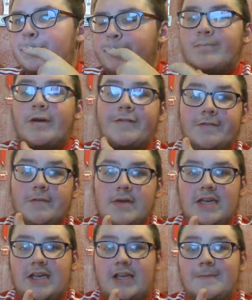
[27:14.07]
But for
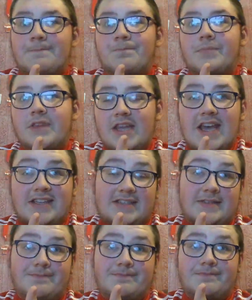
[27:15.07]
me,
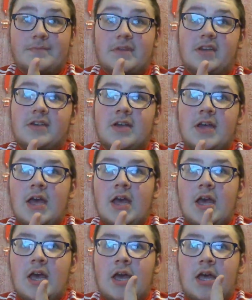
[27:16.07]
yes,
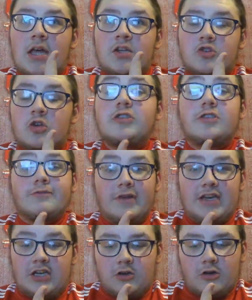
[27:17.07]
Jose
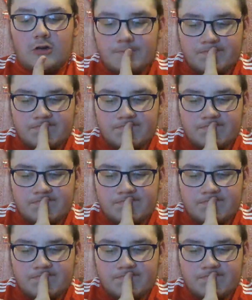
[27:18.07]
Mourinho